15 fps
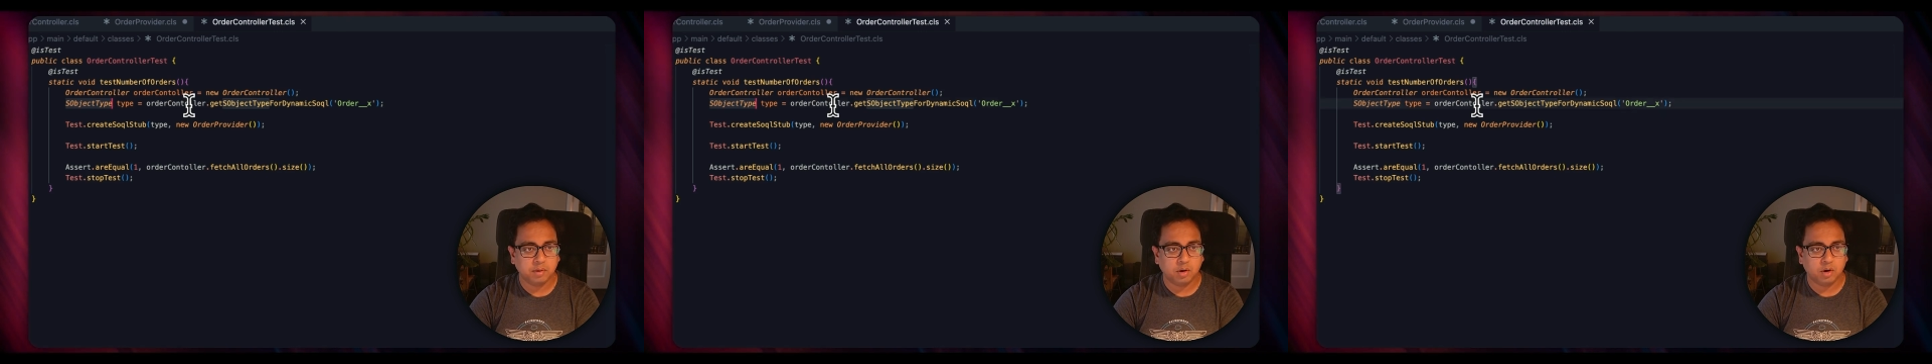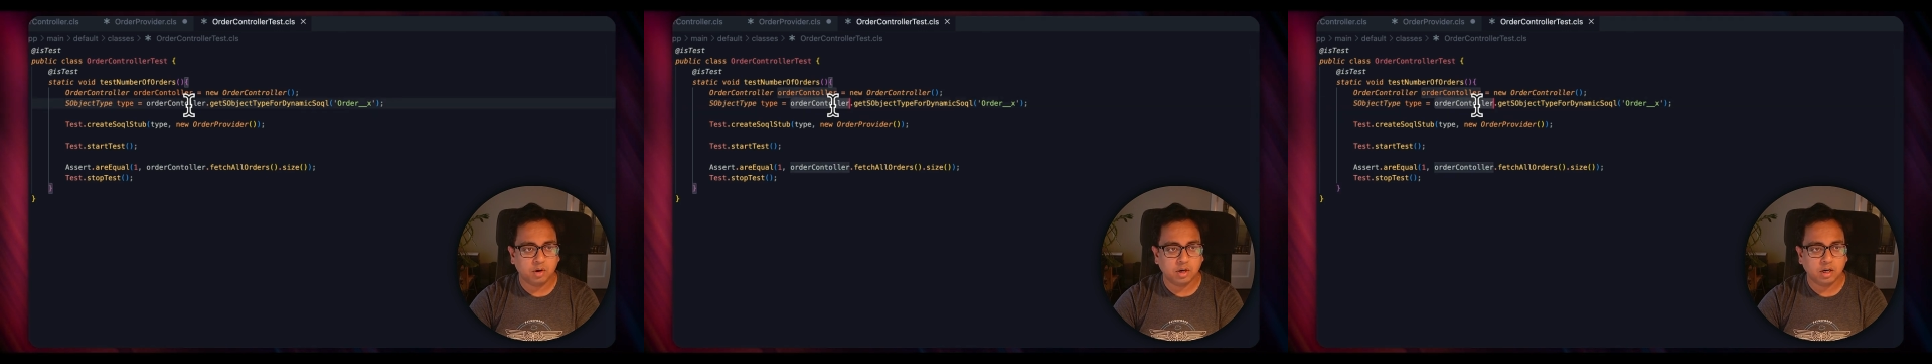
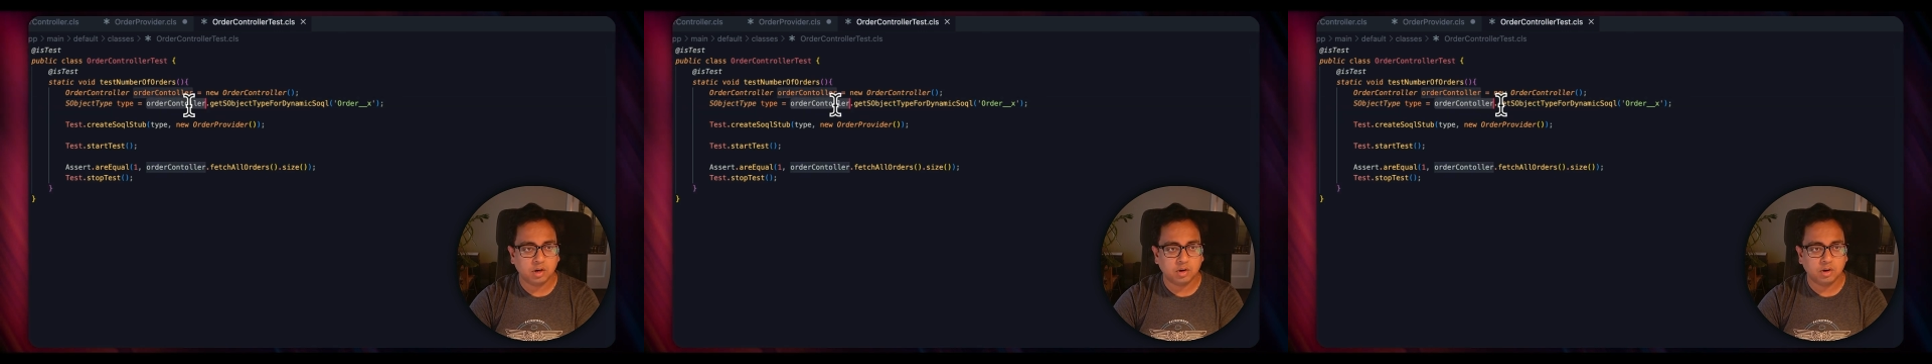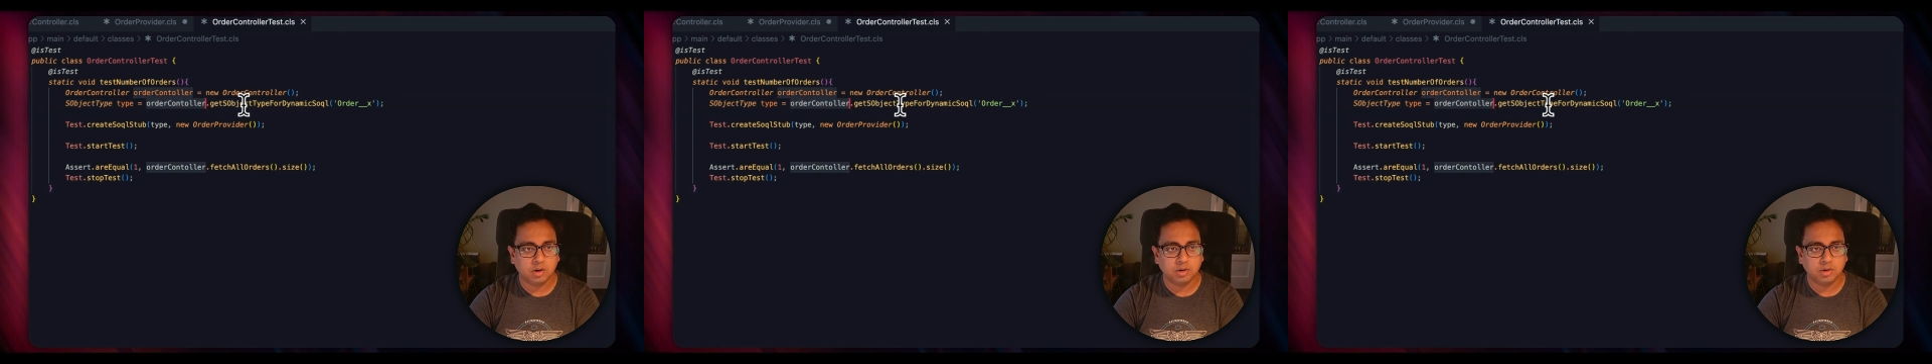
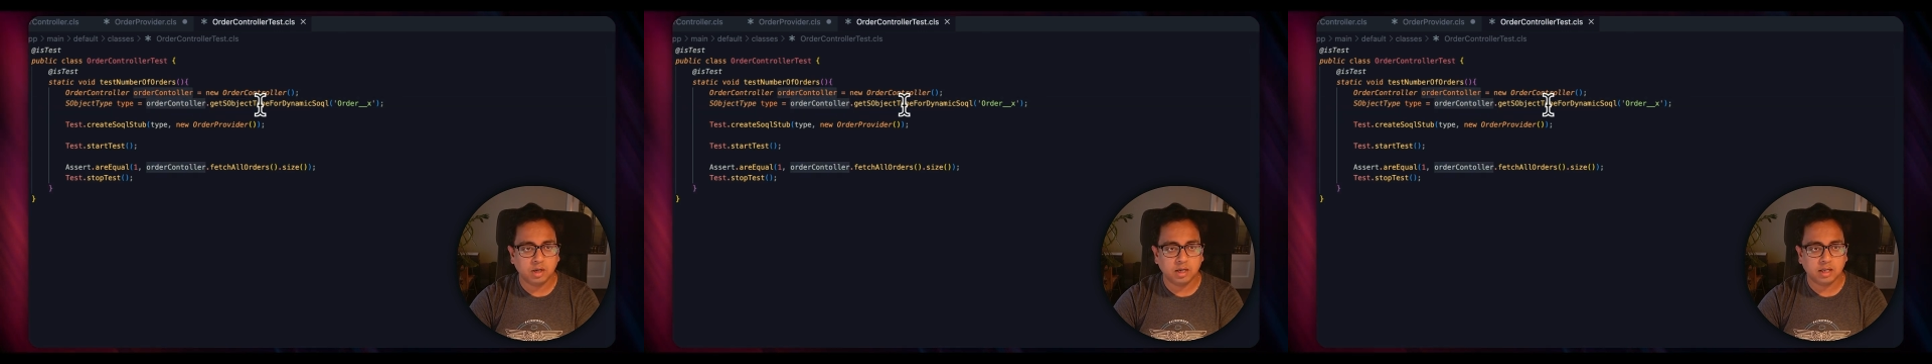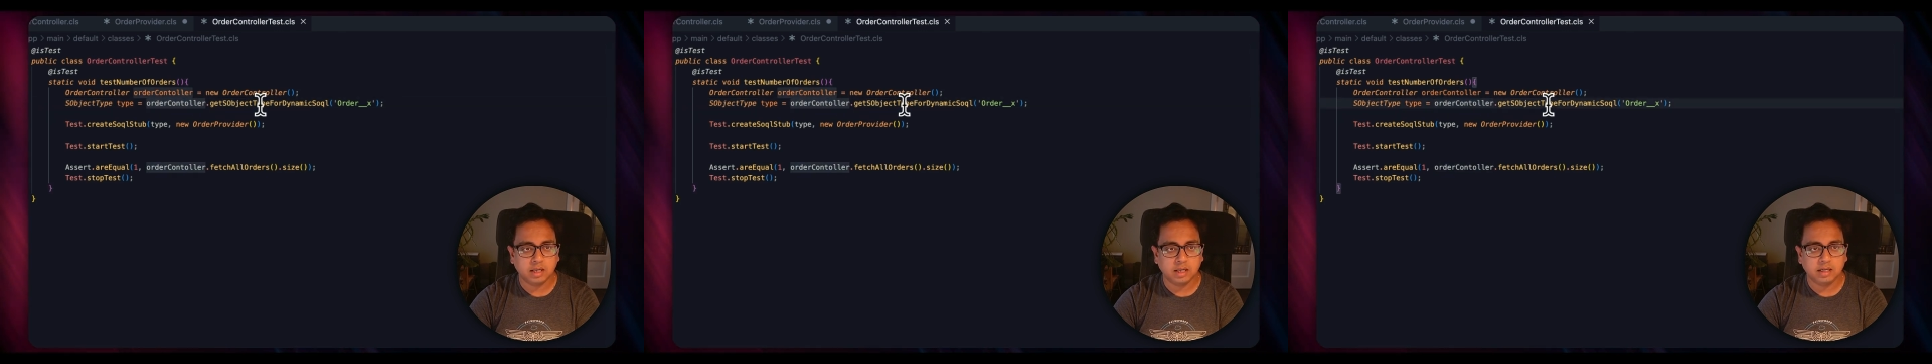
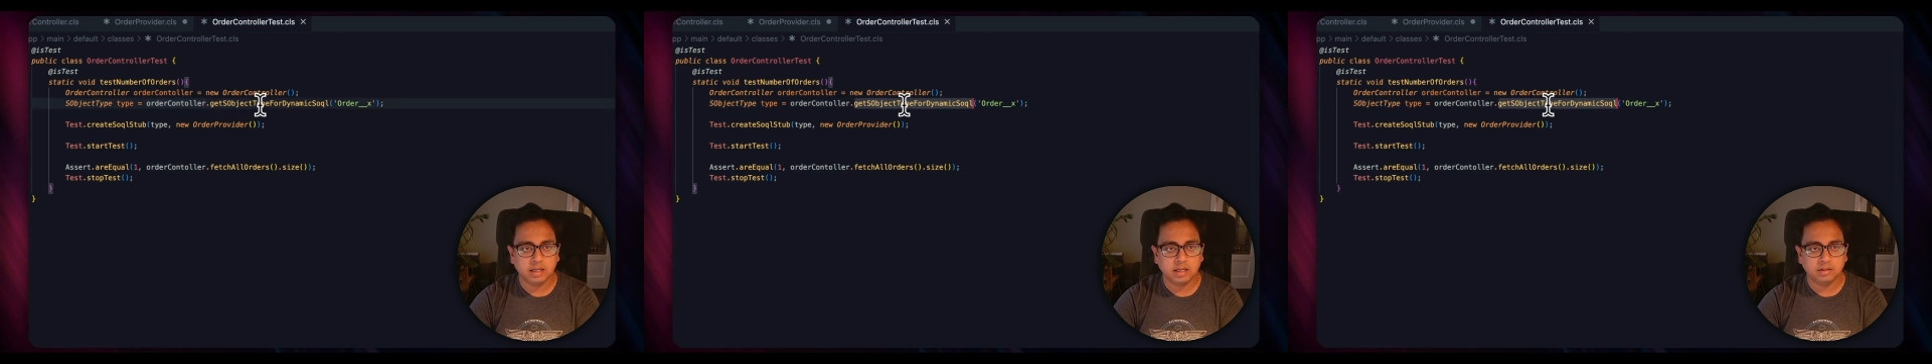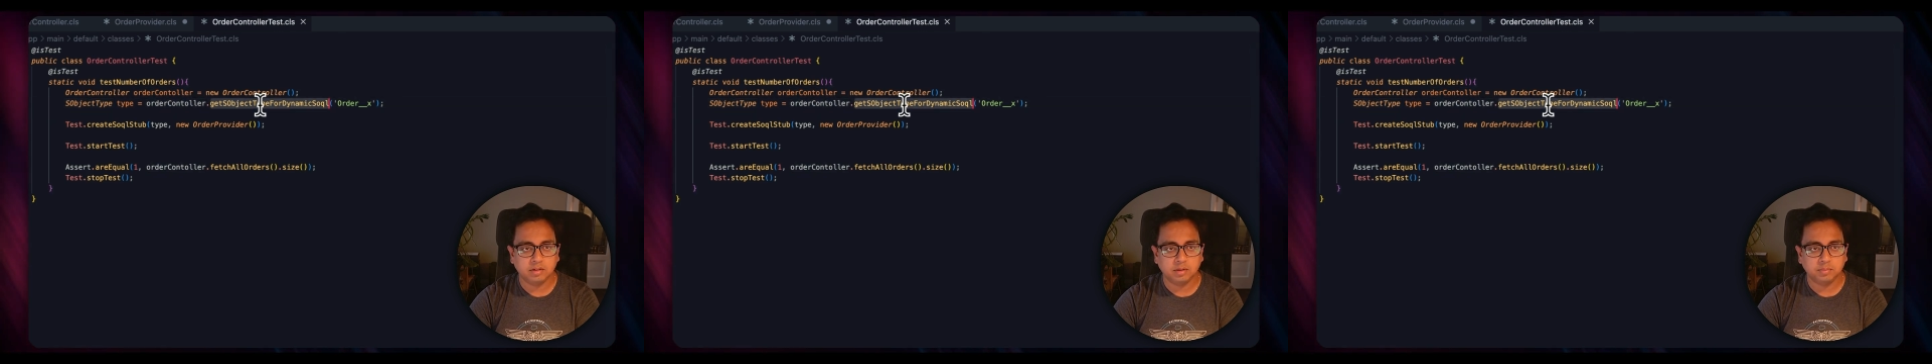OrderController create
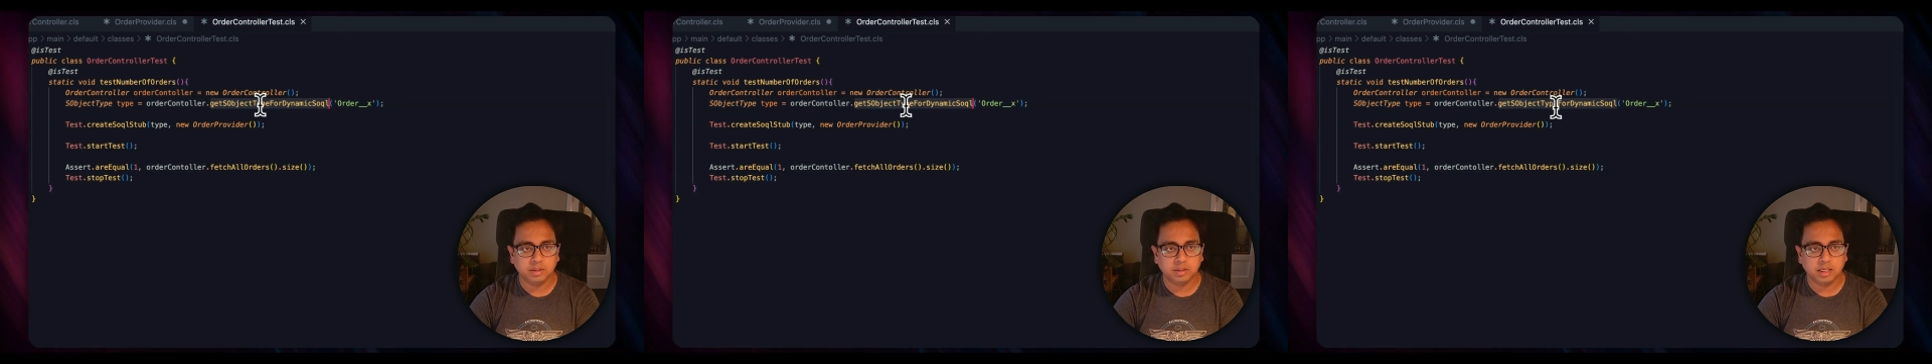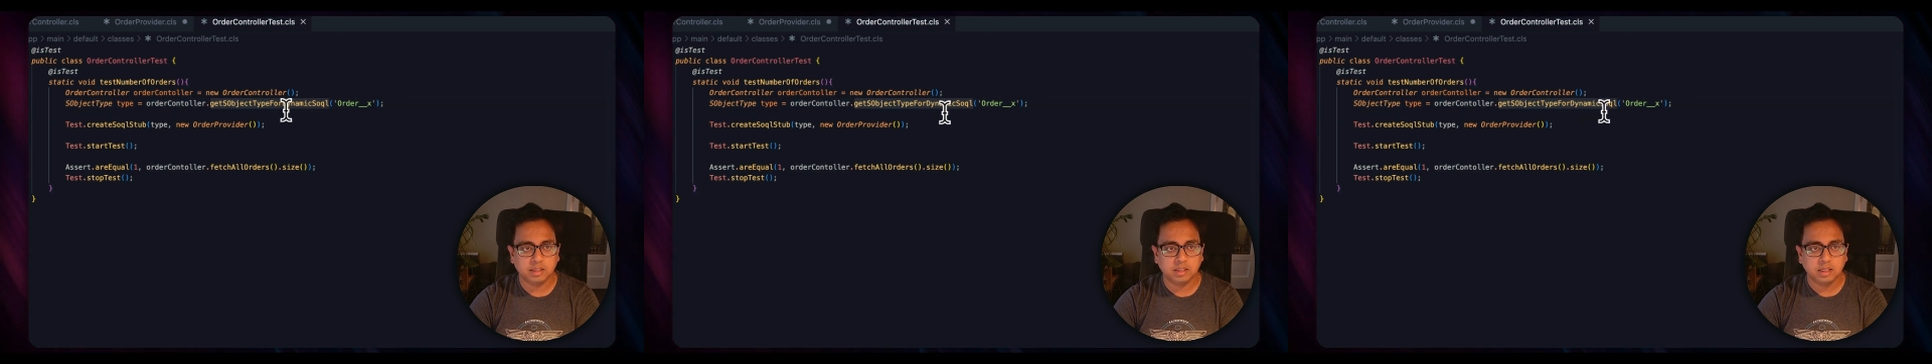
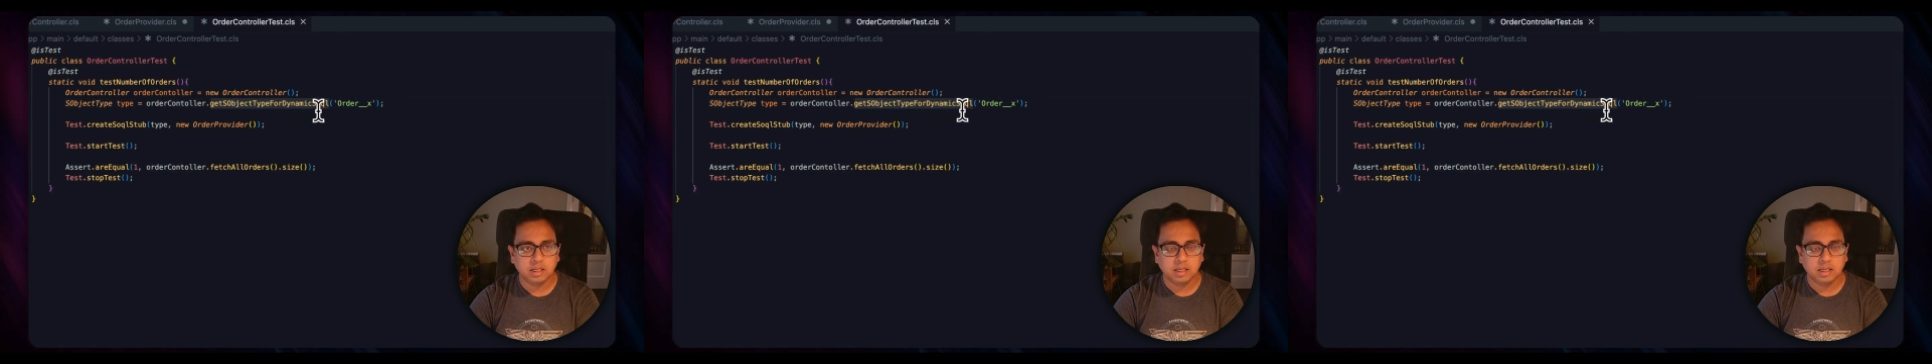SObject,